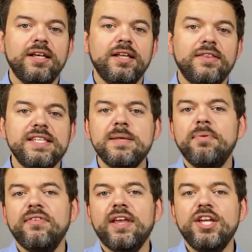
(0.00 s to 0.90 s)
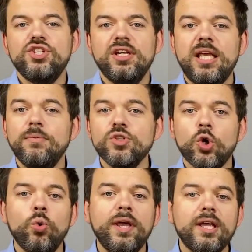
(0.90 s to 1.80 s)
This simplification enables
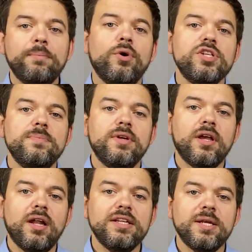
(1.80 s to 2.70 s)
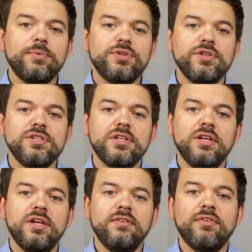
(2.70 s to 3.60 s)
quick approximate colour temperatures
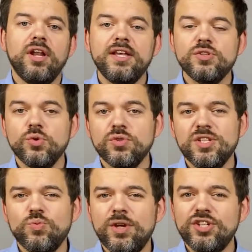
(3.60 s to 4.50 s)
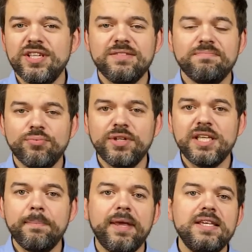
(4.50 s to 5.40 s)
for light sources, which is pretty
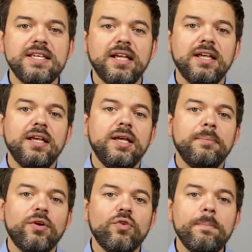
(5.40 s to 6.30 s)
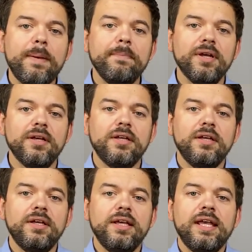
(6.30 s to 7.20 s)
amazing, but remember,
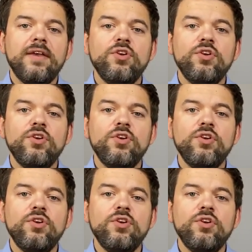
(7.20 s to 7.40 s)
if you